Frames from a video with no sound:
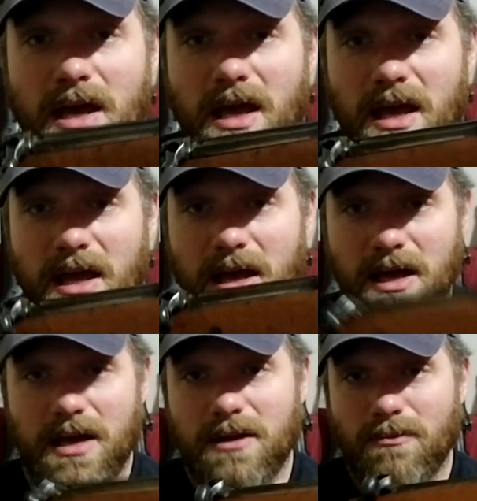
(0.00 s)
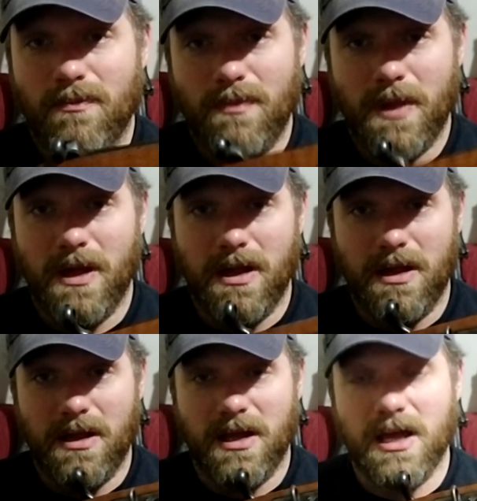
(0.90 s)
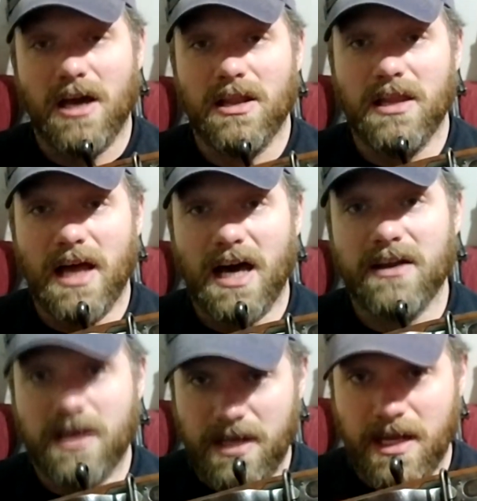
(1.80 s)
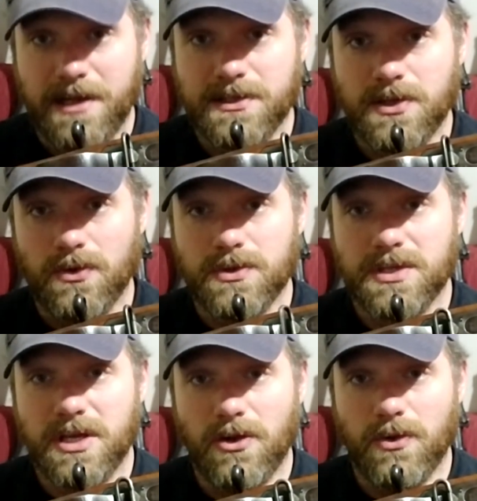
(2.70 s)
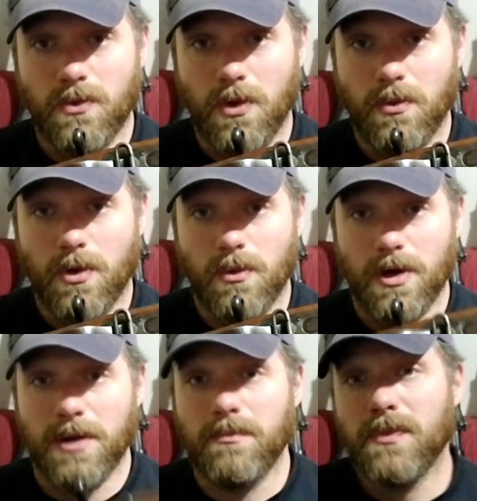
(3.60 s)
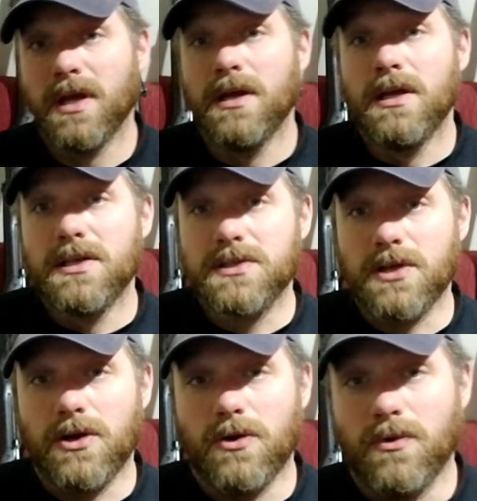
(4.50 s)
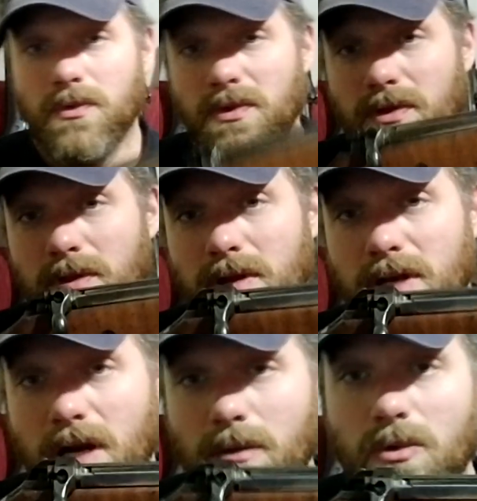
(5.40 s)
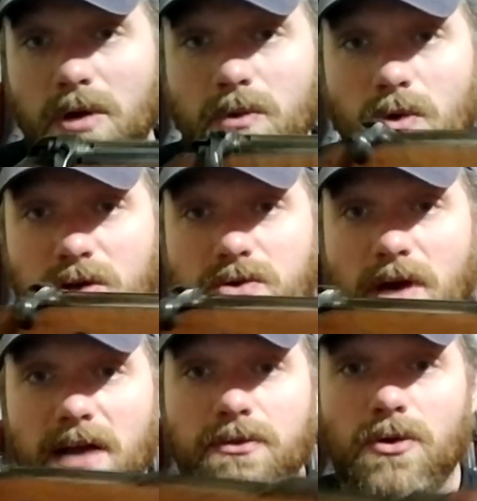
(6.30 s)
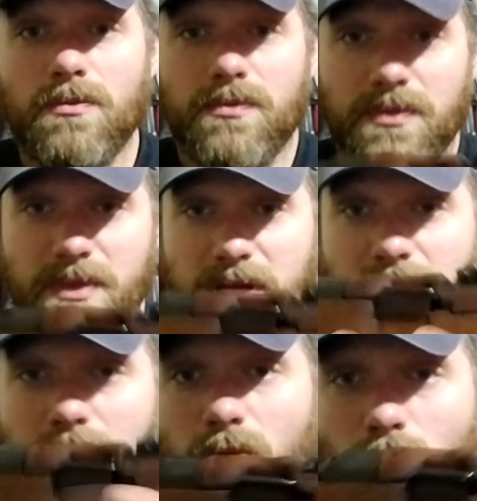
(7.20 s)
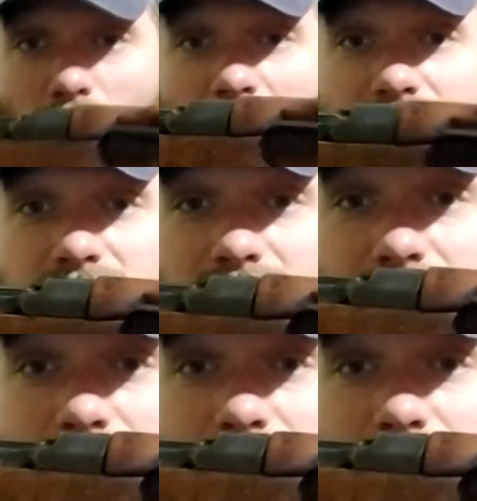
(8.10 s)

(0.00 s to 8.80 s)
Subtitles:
and it got a lot of Canadian soldiers killed in World War I. So, number 1 worst rifle, the Ross